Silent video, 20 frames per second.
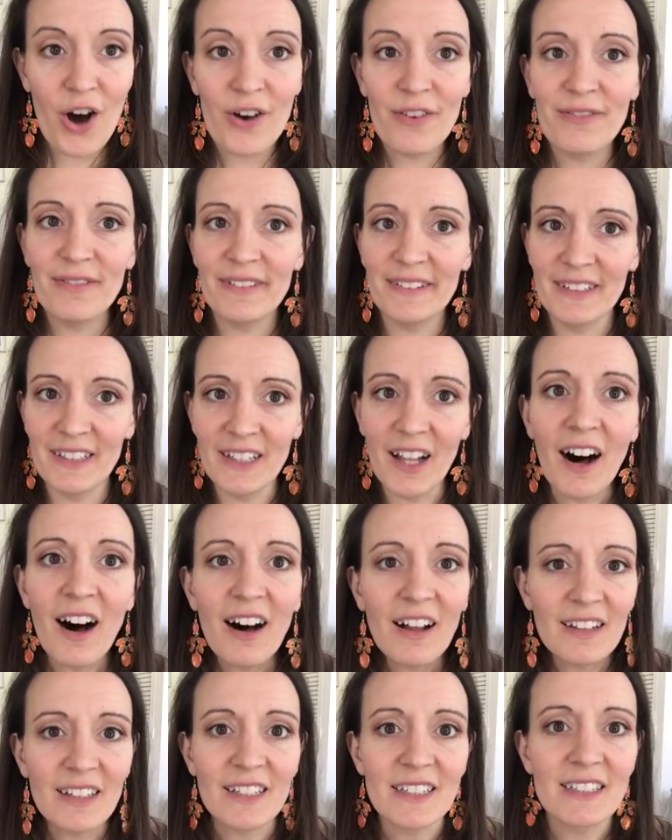
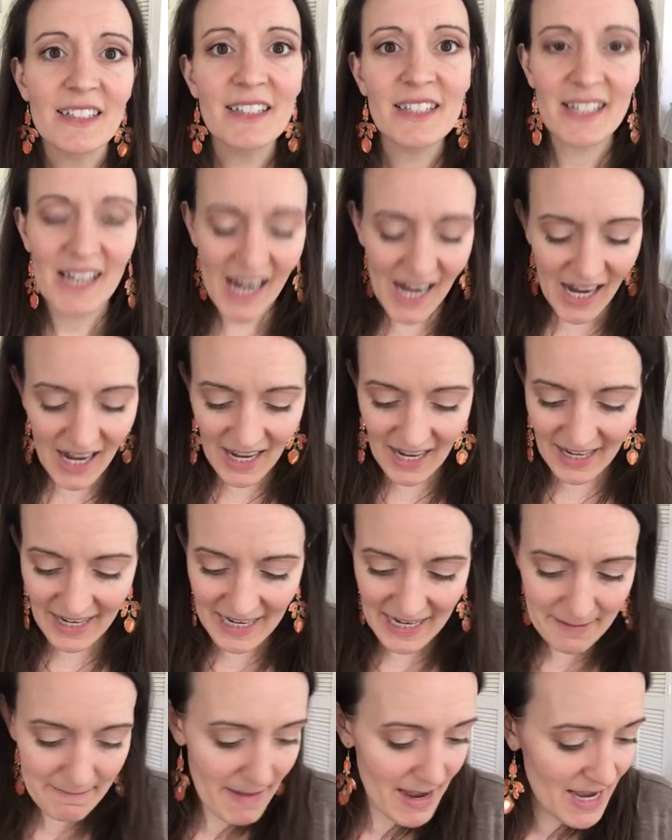Flawless
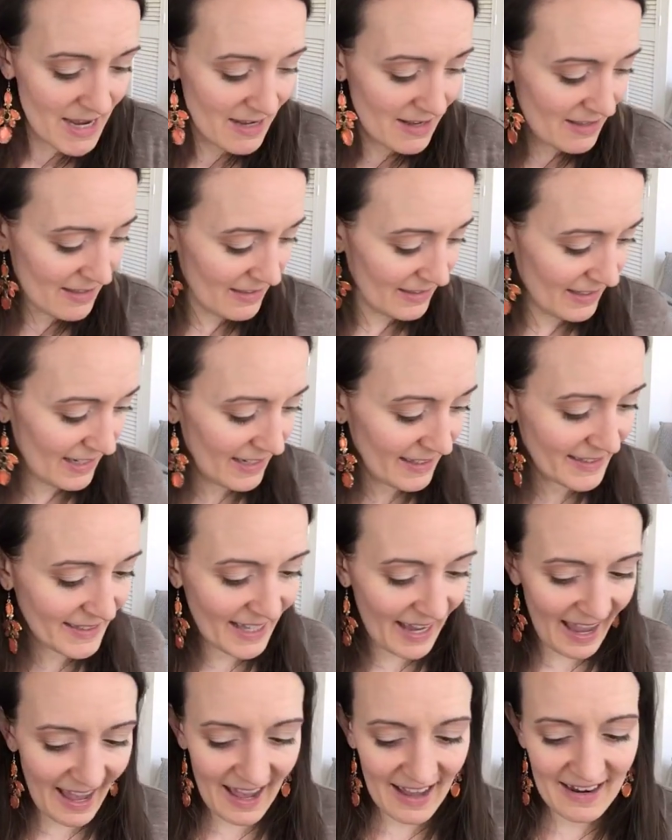time. Let's
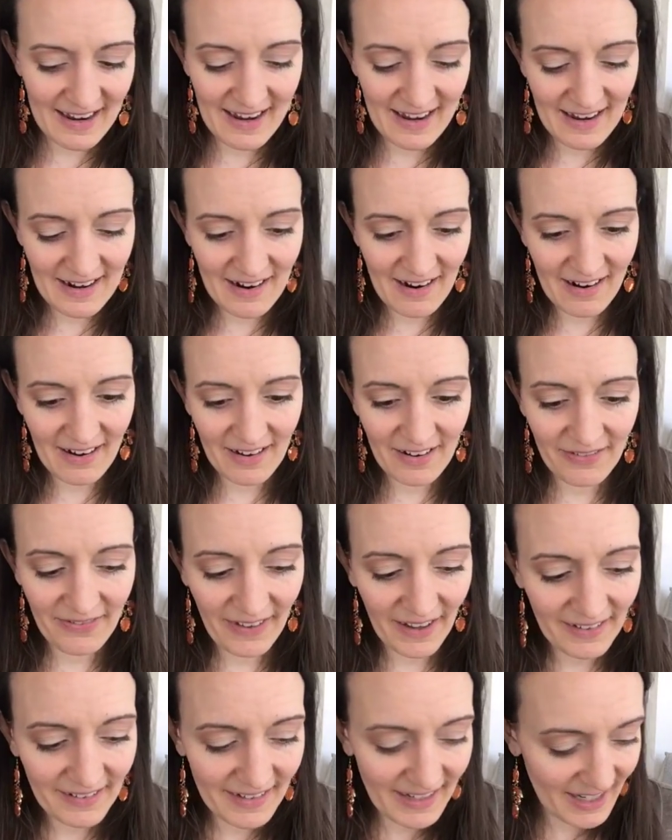add in our
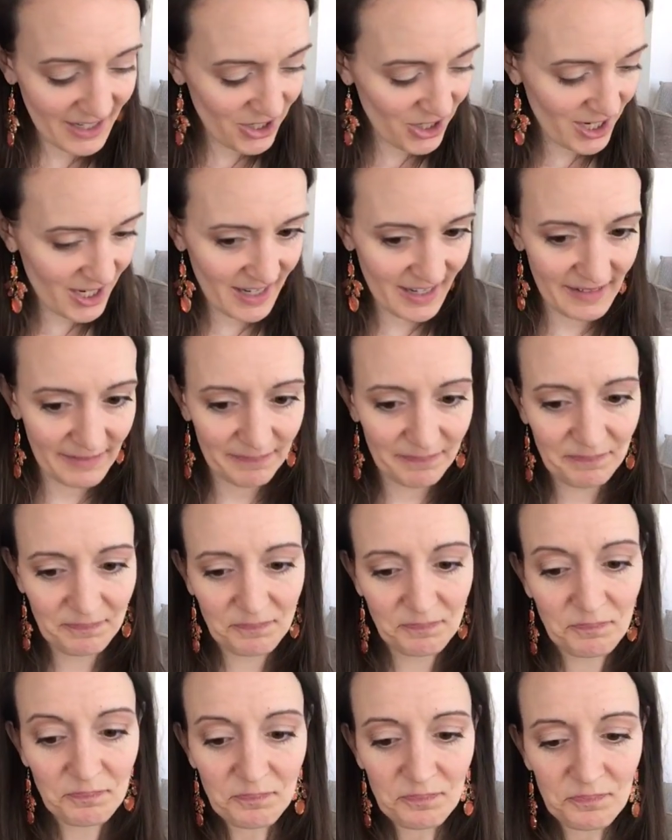foundation.
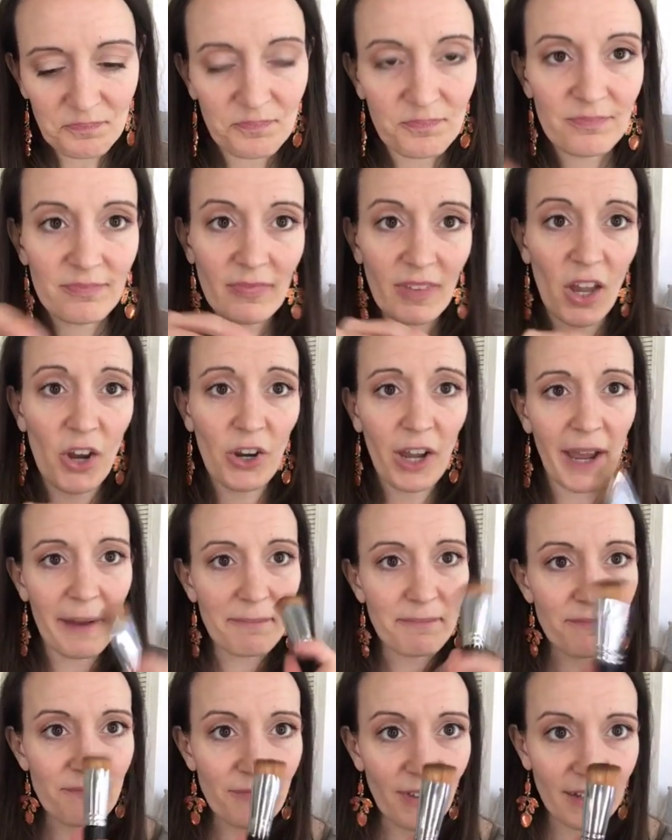Okay,
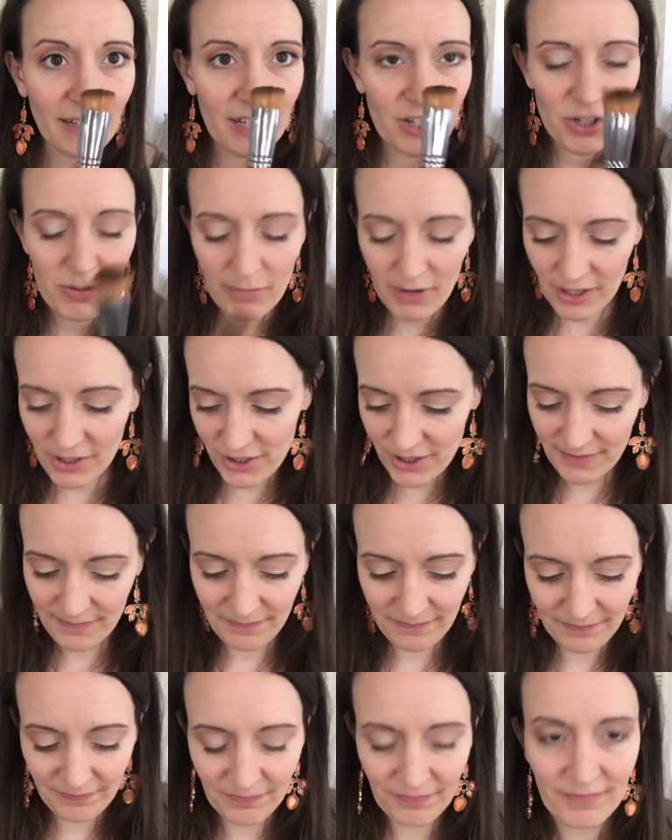foundation brush.
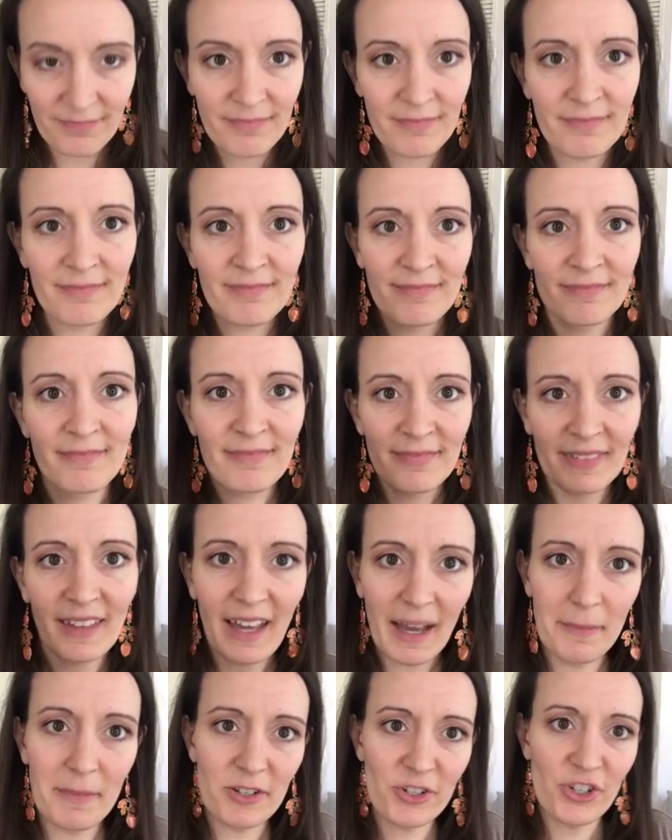I'm
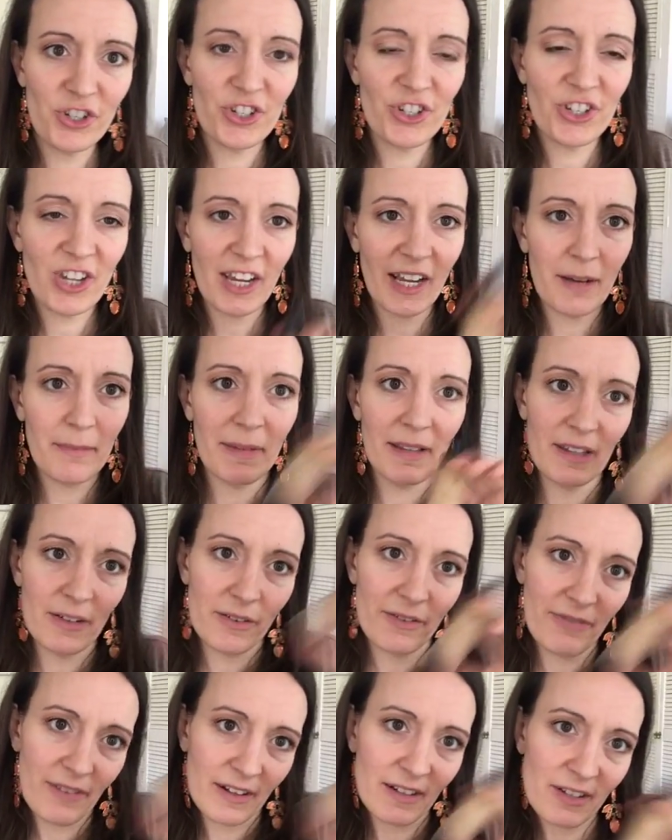gonna shake up my
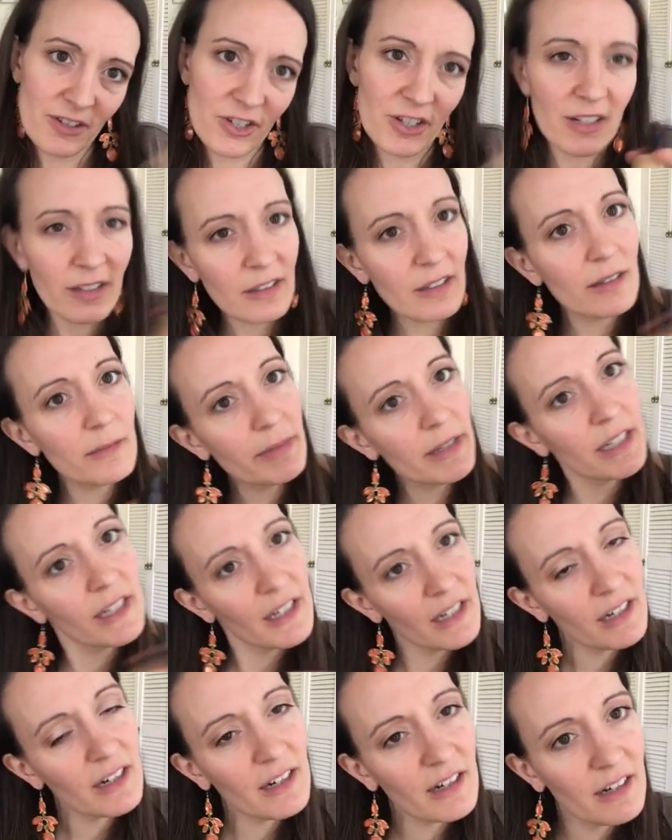liquid foundation a little bit
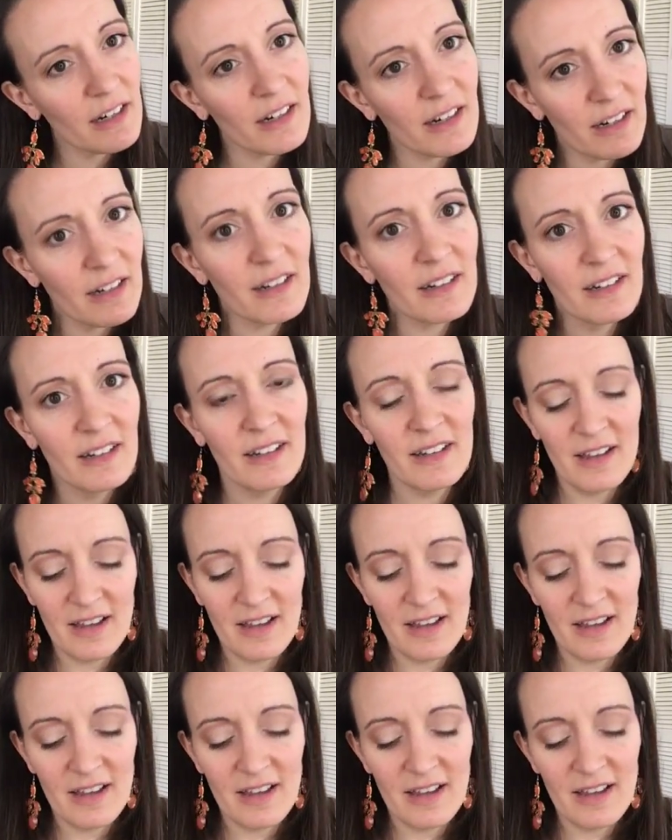here.